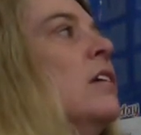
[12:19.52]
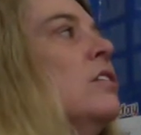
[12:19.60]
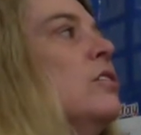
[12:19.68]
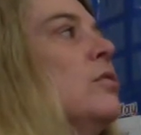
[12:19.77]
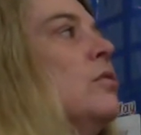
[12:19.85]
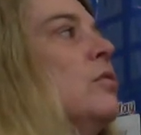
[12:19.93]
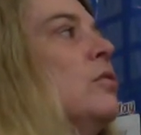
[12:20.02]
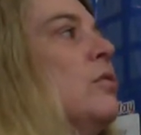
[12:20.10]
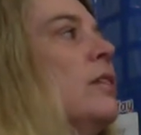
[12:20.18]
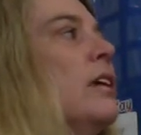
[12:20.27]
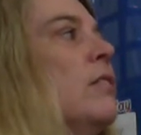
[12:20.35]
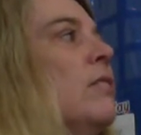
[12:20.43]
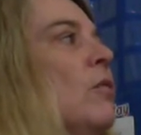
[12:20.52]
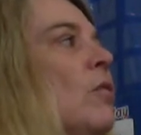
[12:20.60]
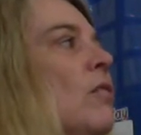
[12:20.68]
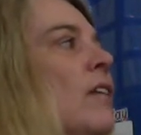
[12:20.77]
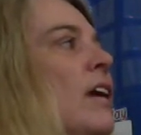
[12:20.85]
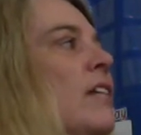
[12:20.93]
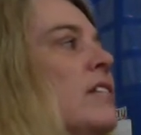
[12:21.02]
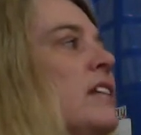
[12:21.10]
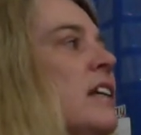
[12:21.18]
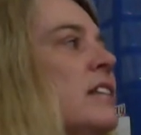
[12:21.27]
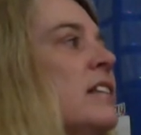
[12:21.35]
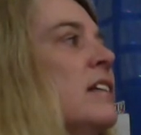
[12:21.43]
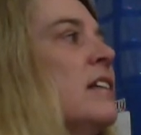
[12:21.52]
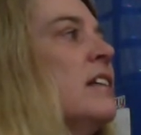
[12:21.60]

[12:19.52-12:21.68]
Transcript: 2, 3, 4, 5, 6,